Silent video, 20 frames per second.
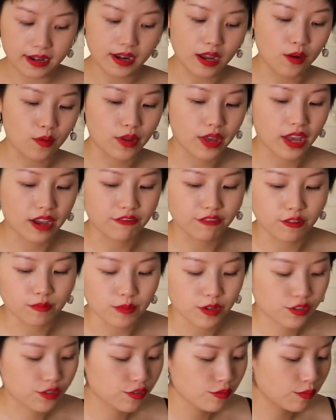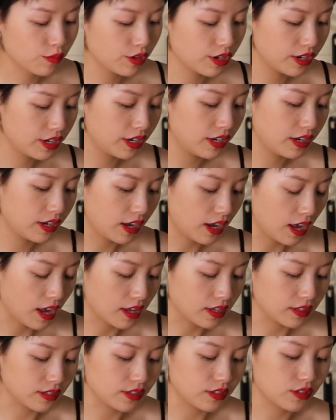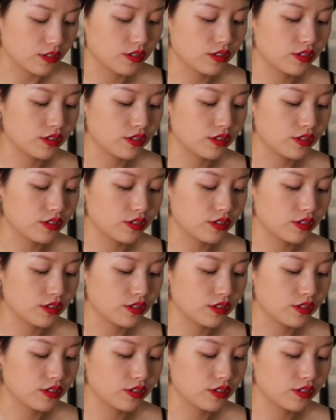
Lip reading: now we have the mushroom ready, and